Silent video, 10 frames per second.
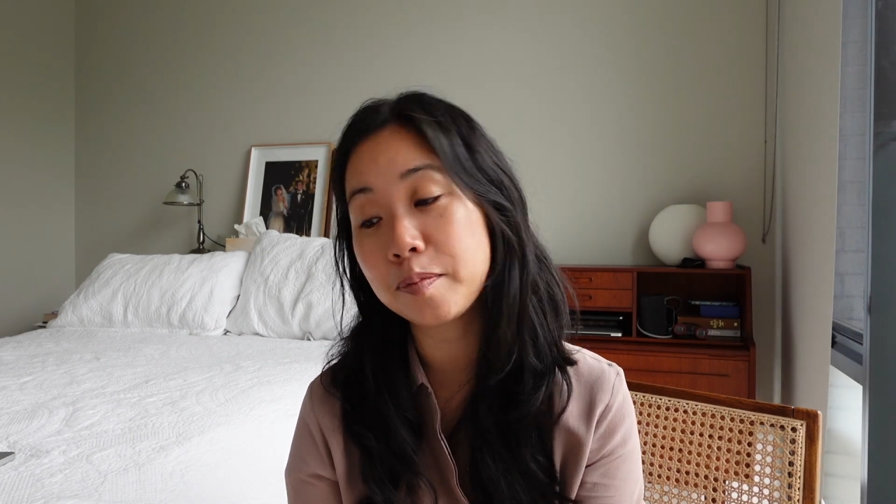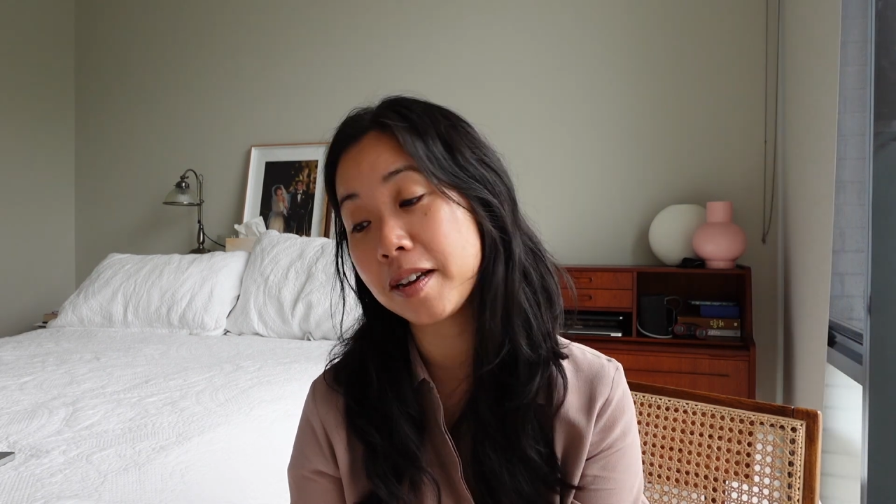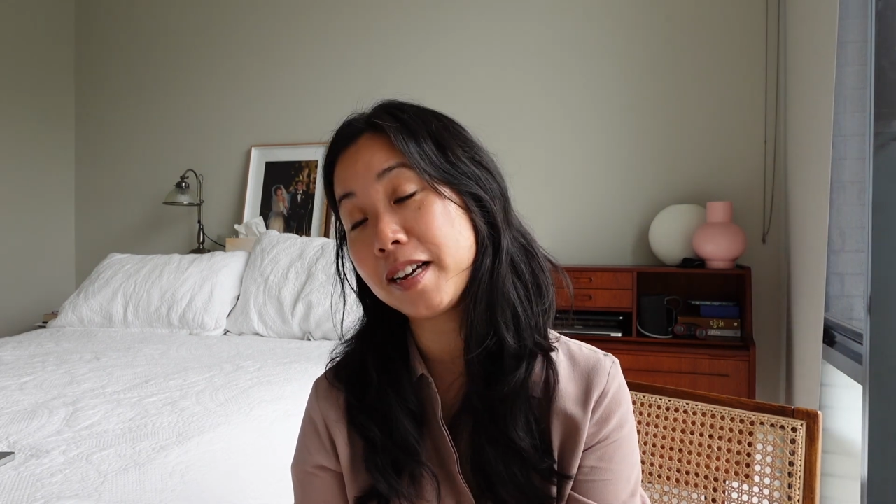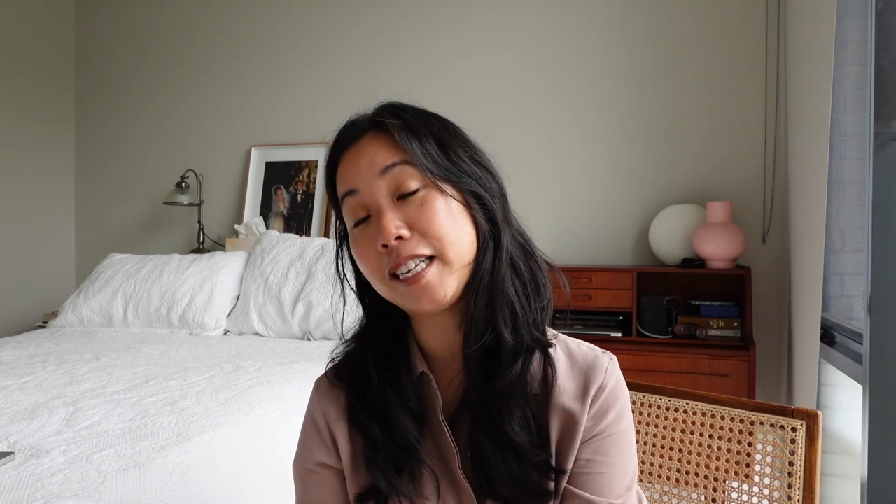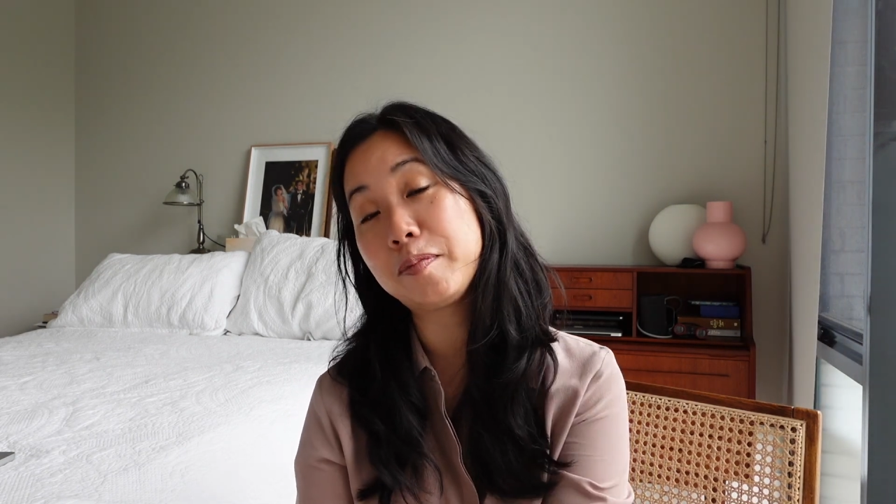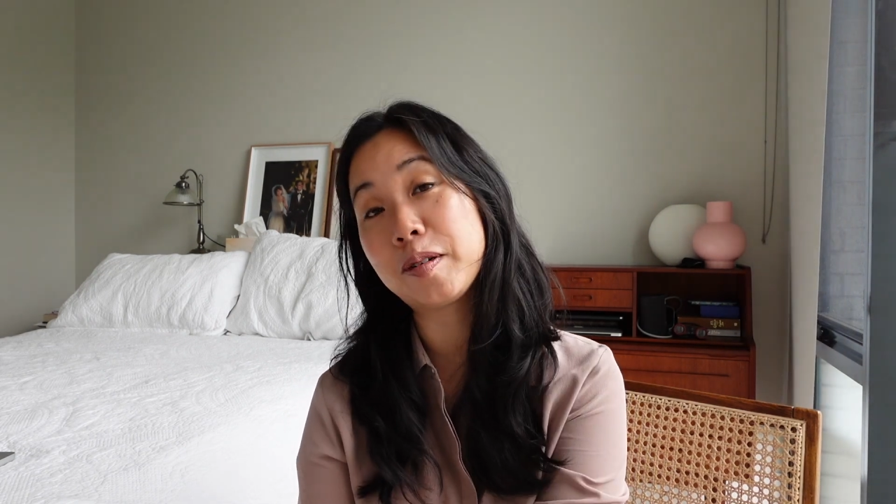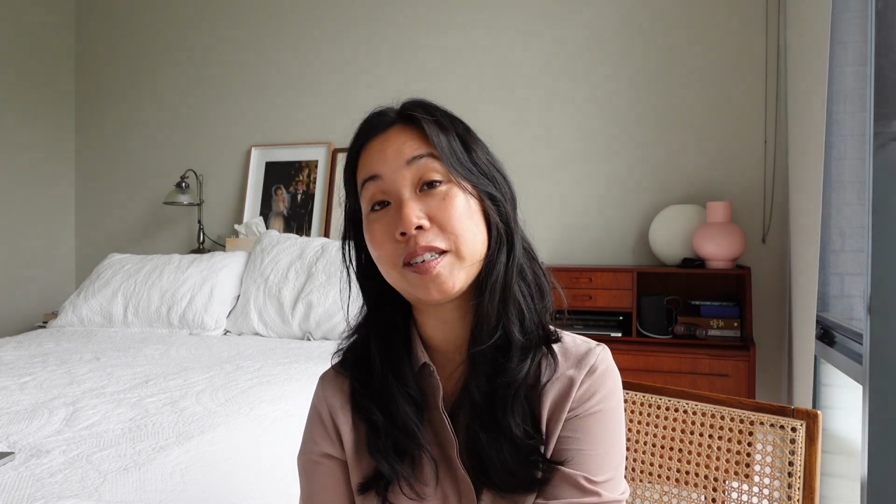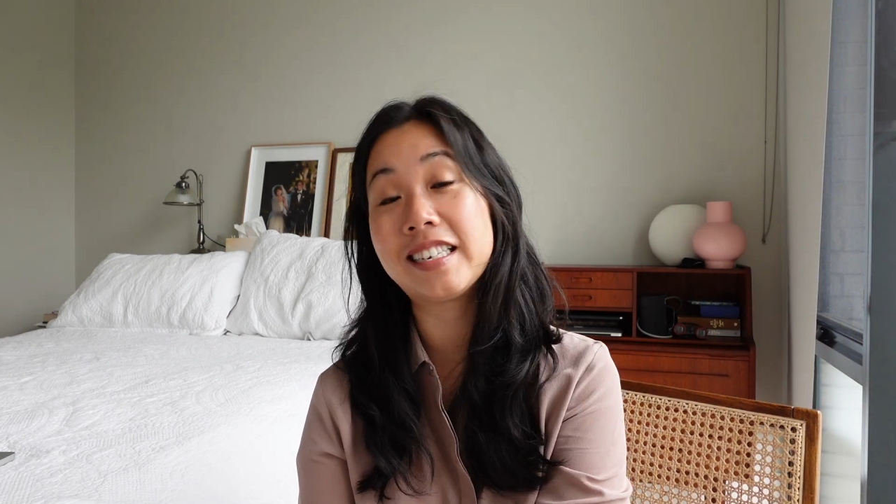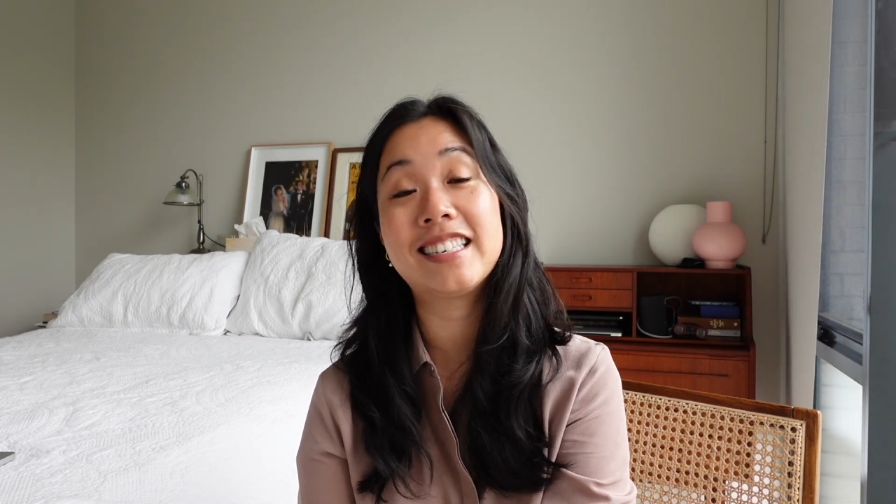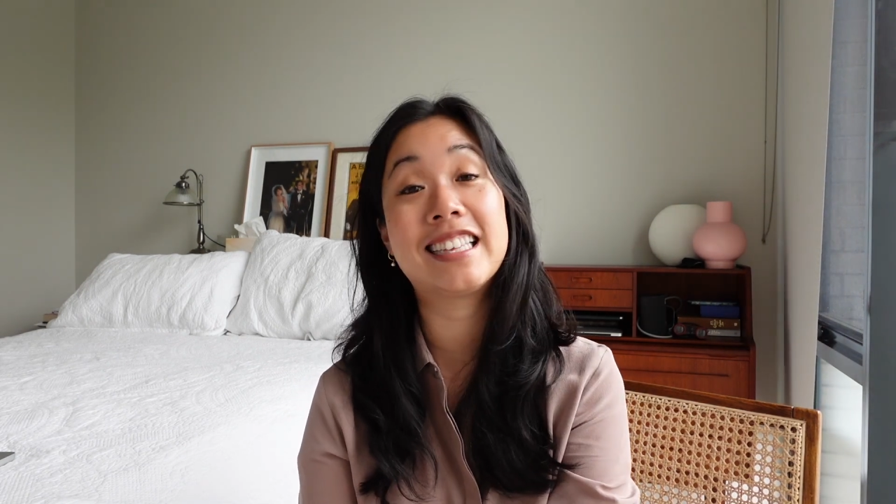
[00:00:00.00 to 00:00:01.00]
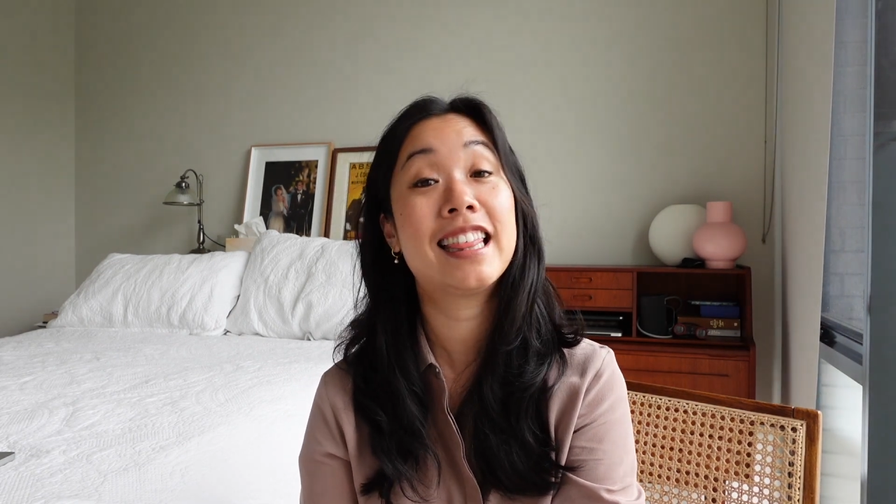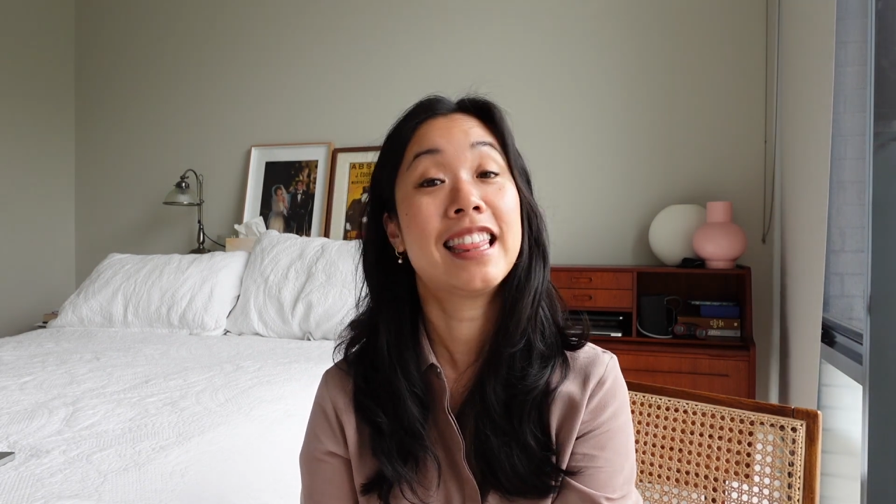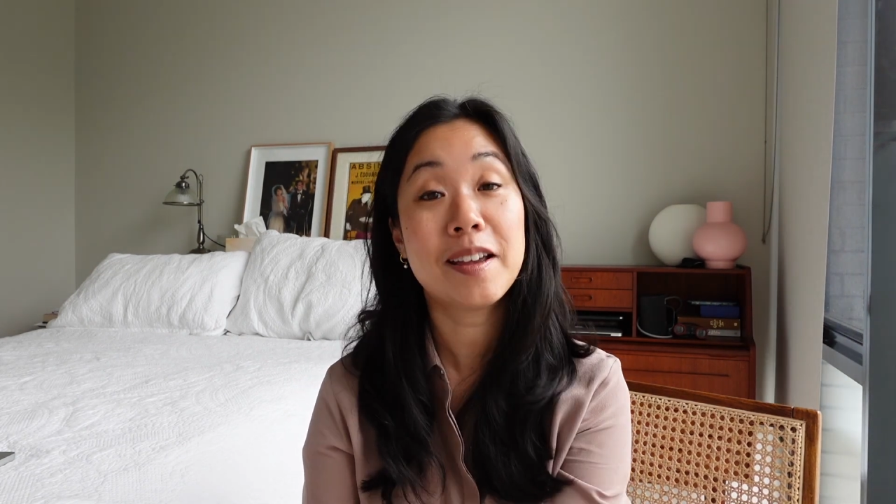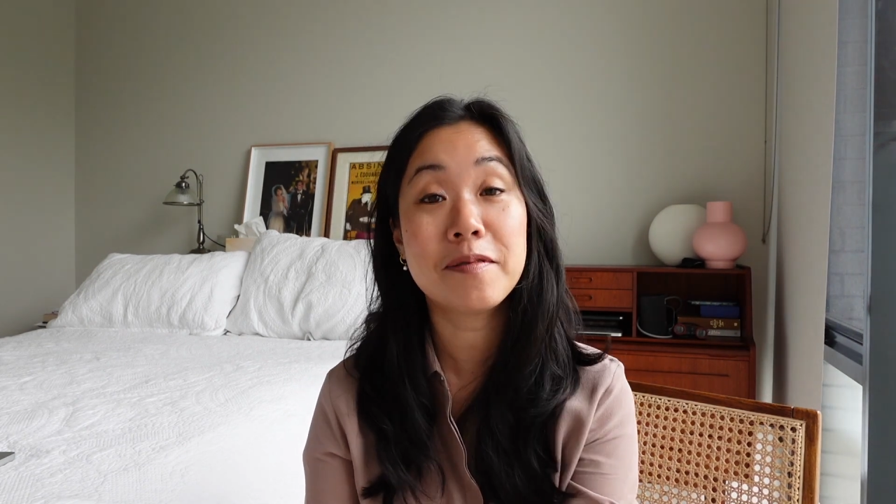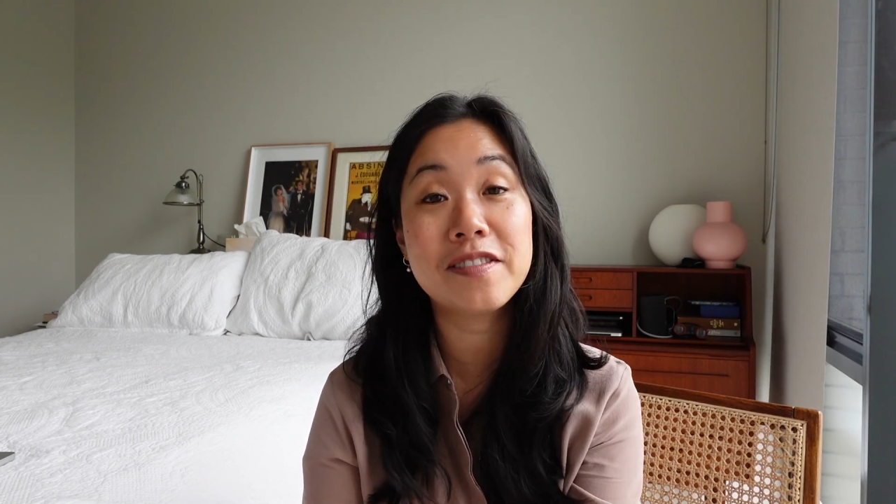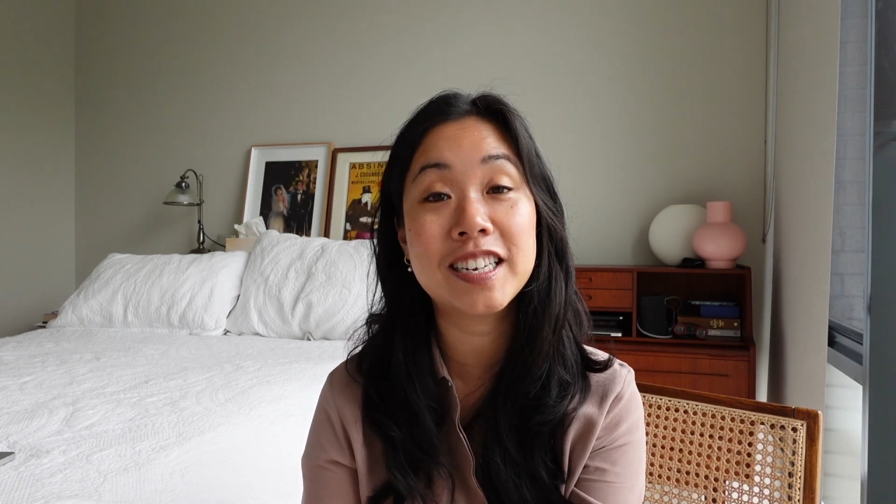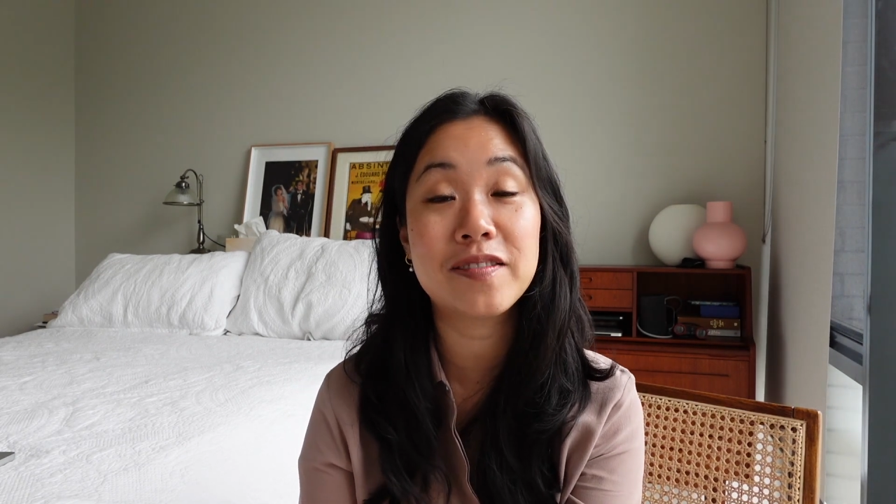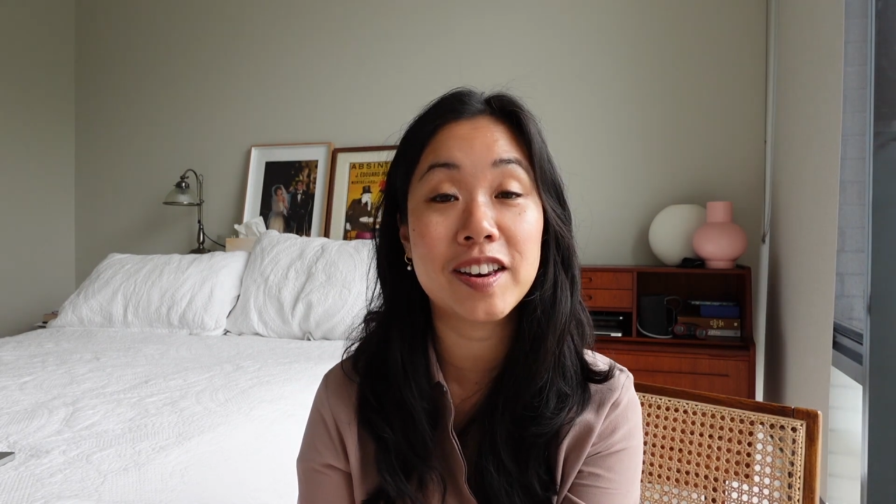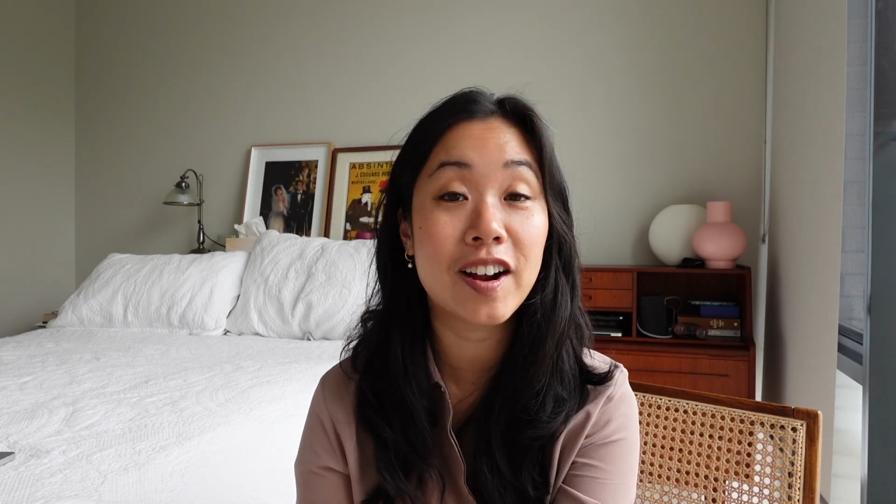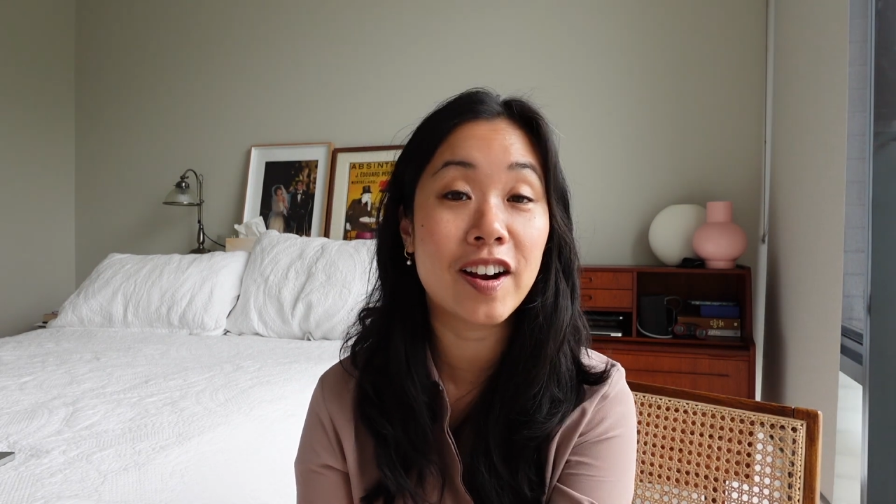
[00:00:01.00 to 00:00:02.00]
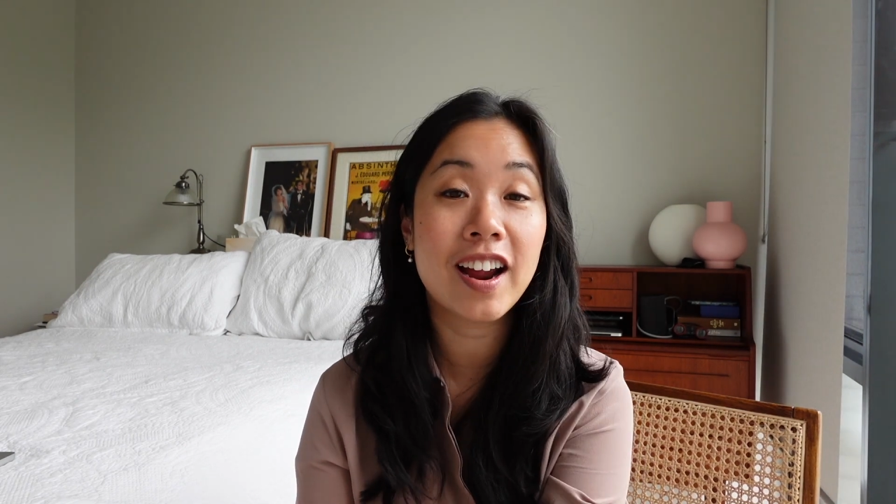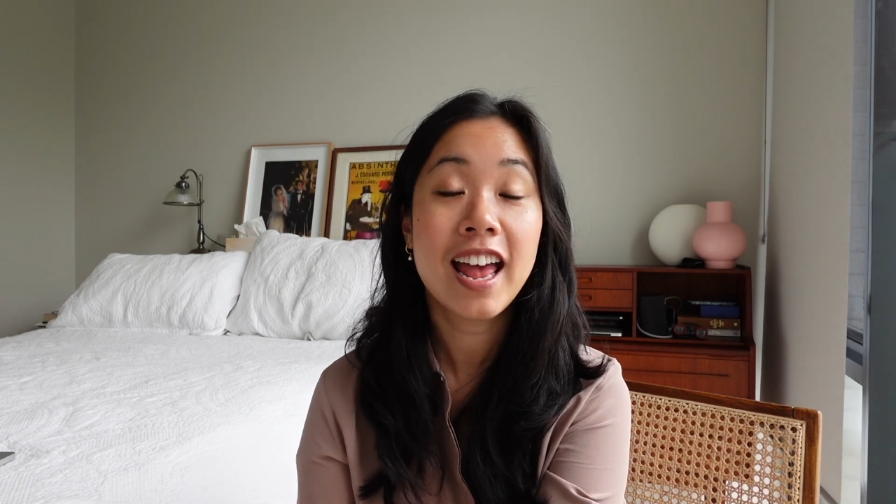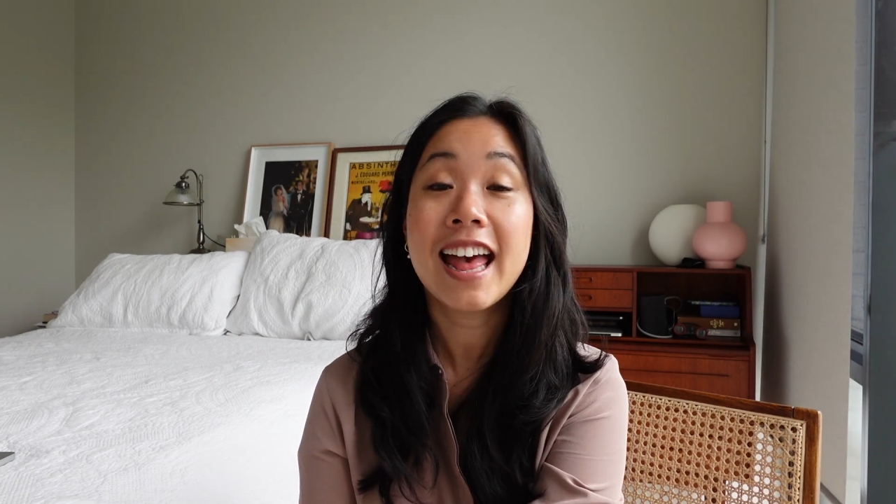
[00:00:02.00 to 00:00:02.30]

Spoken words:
but it's because it's the theme of this video,